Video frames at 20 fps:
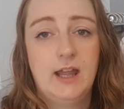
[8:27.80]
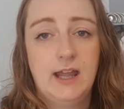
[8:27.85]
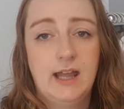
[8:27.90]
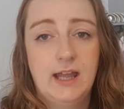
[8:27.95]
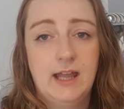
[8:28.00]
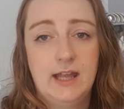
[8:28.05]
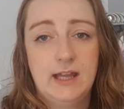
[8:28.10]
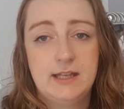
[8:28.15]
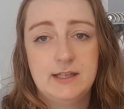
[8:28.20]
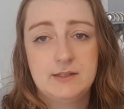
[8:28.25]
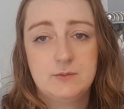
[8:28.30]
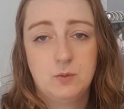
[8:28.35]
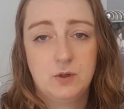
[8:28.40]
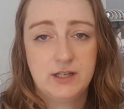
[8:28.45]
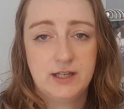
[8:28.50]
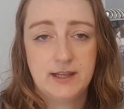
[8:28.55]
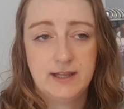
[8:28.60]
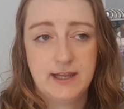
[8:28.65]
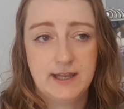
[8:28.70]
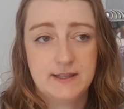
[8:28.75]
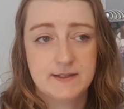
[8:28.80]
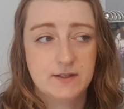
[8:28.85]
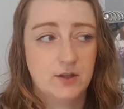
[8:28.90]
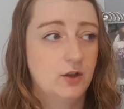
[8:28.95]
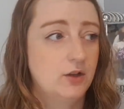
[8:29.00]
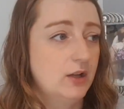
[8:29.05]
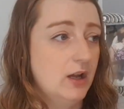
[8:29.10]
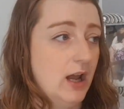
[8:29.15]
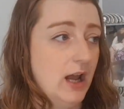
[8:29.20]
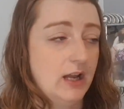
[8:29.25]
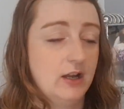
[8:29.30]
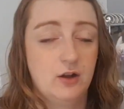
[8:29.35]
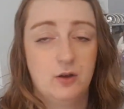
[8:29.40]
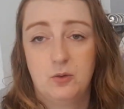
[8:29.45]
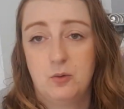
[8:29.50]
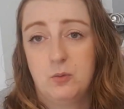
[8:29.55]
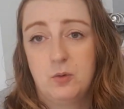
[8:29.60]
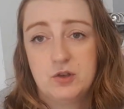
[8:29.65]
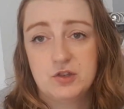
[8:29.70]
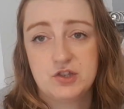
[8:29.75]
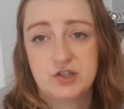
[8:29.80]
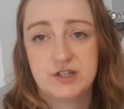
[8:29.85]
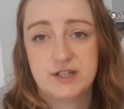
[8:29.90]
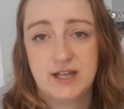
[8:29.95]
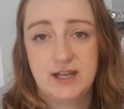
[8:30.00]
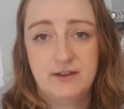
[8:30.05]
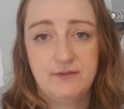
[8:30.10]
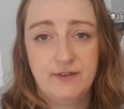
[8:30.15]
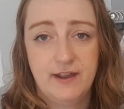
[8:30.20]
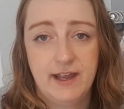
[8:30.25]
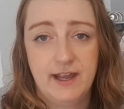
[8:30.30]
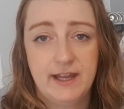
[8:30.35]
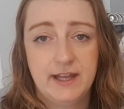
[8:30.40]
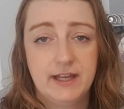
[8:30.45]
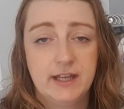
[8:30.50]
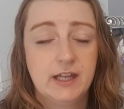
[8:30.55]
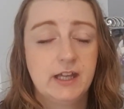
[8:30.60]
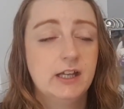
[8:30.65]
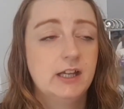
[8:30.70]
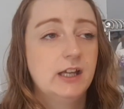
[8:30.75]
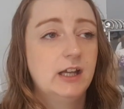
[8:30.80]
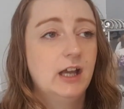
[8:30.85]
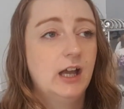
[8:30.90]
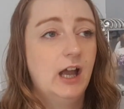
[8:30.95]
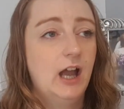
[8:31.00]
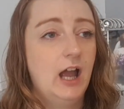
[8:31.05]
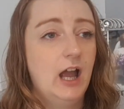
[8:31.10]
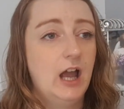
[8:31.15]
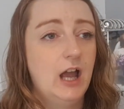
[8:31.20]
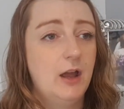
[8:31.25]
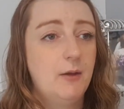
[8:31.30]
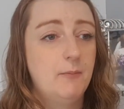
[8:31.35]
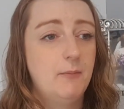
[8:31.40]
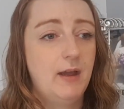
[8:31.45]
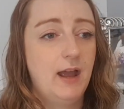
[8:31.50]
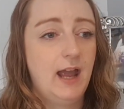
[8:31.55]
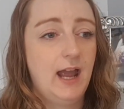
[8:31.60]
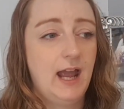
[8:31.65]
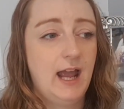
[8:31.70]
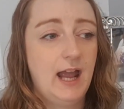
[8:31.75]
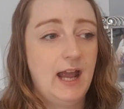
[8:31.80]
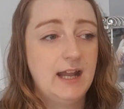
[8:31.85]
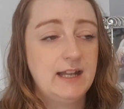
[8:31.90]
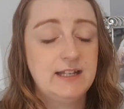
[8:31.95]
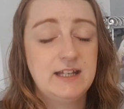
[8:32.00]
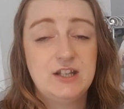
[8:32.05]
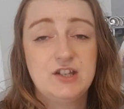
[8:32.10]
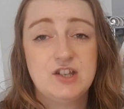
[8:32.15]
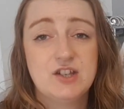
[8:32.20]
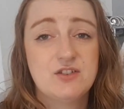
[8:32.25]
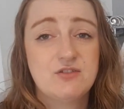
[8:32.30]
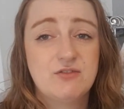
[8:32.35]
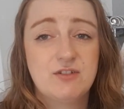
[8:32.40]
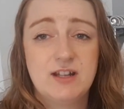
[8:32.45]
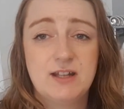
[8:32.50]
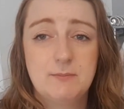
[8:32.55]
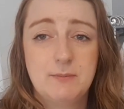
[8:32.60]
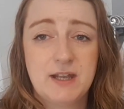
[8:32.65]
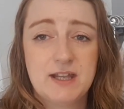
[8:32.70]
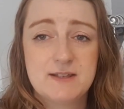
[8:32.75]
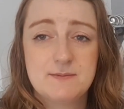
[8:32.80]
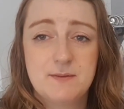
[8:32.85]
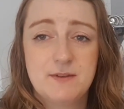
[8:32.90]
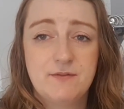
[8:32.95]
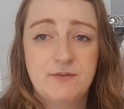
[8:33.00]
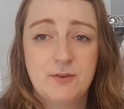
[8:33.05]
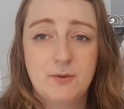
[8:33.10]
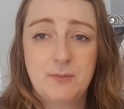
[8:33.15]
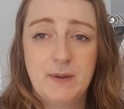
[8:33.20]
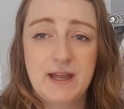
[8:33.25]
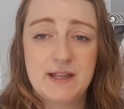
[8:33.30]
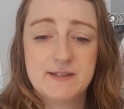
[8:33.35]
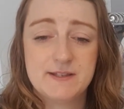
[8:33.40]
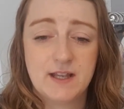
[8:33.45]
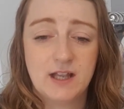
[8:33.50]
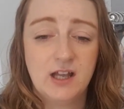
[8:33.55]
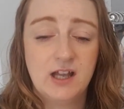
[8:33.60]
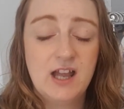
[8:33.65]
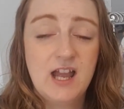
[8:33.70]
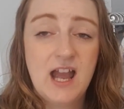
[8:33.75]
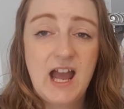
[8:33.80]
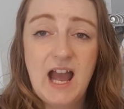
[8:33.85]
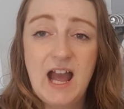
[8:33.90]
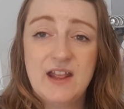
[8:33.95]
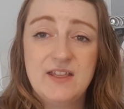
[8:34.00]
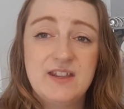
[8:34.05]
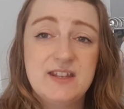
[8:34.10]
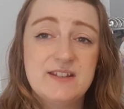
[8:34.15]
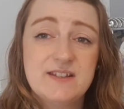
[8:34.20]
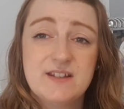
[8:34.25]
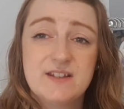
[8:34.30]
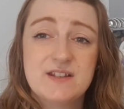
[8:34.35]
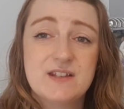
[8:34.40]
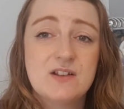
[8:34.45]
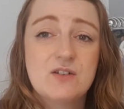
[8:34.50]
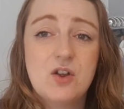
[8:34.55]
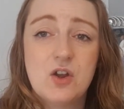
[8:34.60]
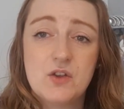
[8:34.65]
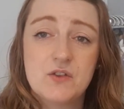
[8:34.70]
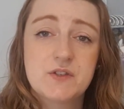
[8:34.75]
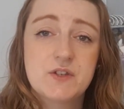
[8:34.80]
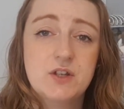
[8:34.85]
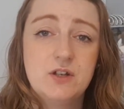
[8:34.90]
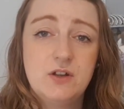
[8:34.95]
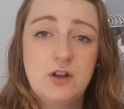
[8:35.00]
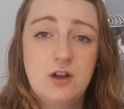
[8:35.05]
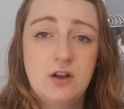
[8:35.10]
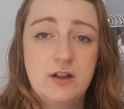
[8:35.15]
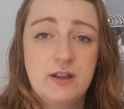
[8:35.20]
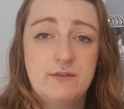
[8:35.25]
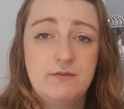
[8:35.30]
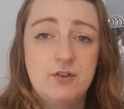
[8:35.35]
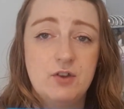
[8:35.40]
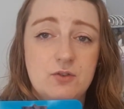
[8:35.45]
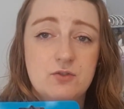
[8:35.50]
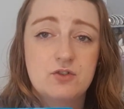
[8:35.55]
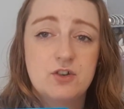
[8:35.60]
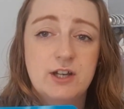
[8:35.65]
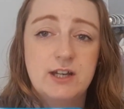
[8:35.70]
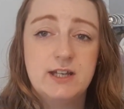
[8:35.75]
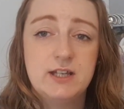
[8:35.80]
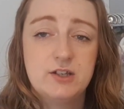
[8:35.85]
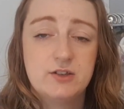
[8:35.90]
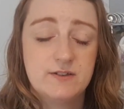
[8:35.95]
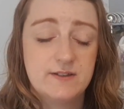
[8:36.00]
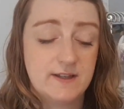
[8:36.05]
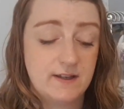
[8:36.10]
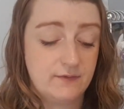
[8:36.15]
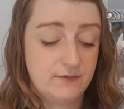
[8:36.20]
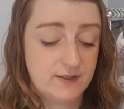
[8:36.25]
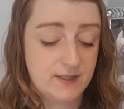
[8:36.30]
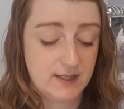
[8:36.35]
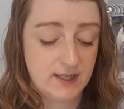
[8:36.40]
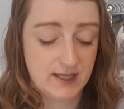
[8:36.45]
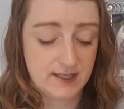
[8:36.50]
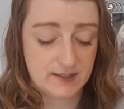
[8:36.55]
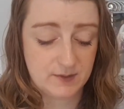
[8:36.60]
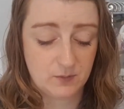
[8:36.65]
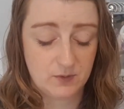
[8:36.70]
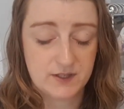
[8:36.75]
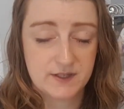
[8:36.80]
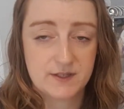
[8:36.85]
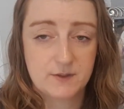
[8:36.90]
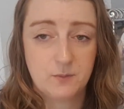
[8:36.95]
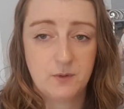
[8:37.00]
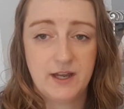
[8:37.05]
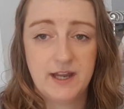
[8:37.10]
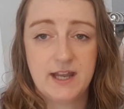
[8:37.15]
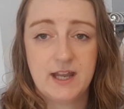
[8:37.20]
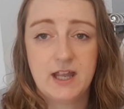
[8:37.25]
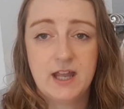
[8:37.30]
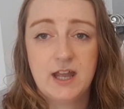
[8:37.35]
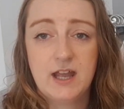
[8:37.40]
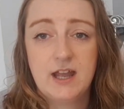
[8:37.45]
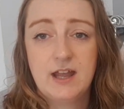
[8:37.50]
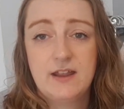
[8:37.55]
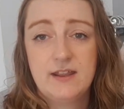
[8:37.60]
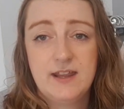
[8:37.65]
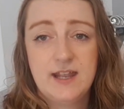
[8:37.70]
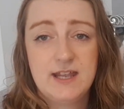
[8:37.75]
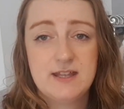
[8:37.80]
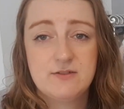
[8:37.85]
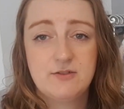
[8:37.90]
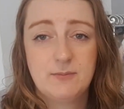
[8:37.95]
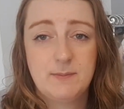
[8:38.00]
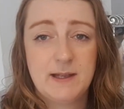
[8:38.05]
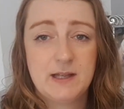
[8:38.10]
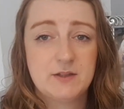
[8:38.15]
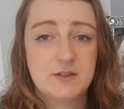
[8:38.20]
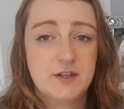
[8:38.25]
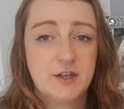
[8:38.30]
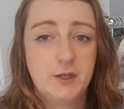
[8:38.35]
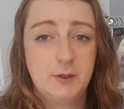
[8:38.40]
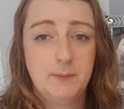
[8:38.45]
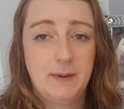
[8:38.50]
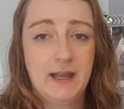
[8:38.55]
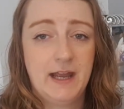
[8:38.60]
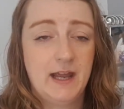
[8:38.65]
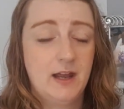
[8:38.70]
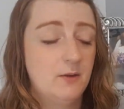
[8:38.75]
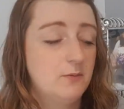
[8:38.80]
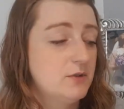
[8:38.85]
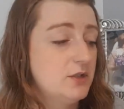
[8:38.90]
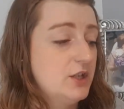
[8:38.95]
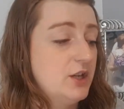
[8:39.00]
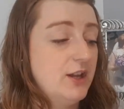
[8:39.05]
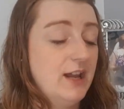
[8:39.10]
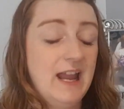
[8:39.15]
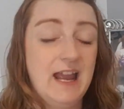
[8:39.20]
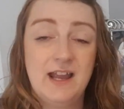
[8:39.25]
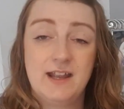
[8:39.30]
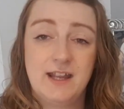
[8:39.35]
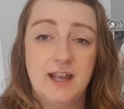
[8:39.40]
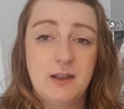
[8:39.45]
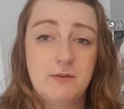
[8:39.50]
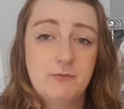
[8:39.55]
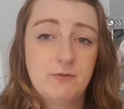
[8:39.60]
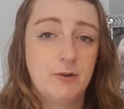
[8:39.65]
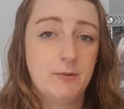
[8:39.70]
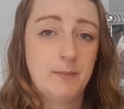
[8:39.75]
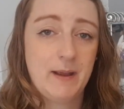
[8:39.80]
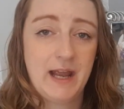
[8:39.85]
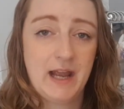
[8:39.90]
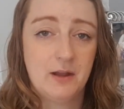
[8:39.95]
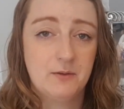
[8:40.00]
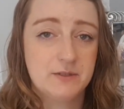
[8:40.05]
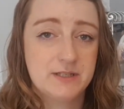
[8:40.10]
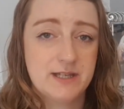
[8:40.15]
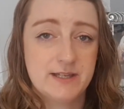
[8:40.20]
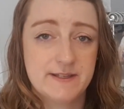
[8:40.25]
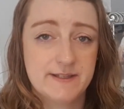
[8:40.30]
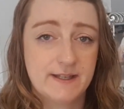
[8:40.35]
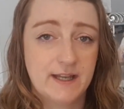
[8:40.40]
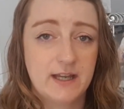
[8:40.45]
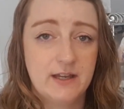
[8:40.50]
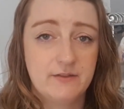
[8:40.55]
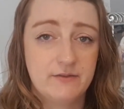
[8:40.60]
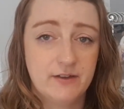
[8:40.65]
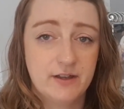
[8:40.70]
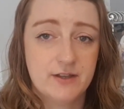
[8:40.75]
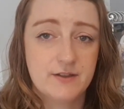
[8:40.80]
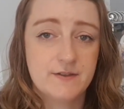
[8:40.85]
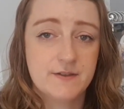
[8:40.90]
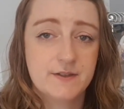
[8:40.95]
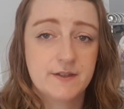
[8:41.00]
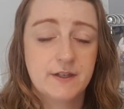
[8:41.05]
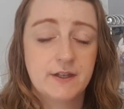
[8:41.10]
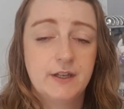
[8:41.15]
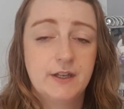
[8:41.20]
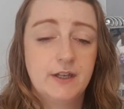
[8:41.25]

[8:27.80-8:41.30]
and one of these on, and I will watch TV. And it just really makes me feel better. And this doesn't cost a lot. If you're treating yourself to this once a week, these are about £2. You can get them for £1 in Savers,